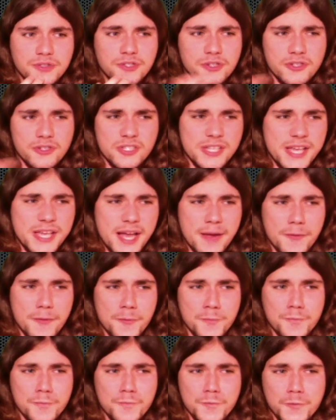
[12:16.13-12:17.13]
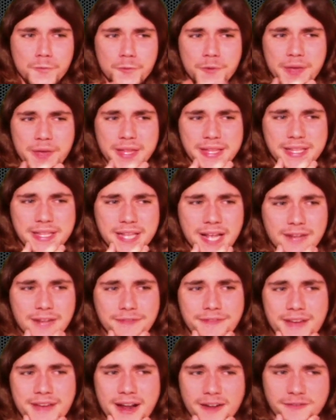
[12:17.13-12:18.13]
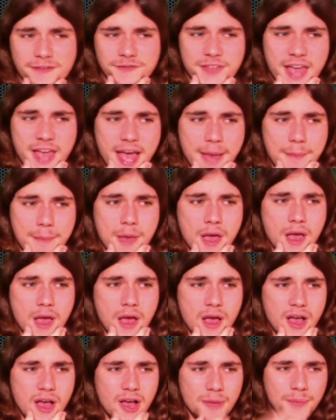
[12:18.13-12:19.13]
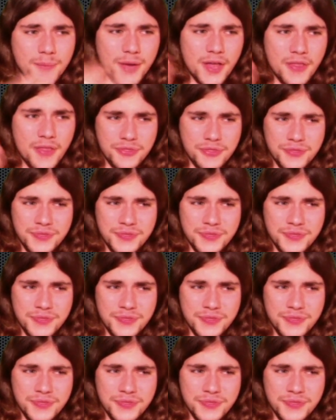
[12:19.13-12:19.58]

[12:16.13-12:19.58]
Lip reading: Usually, I'm really not a fan of them, but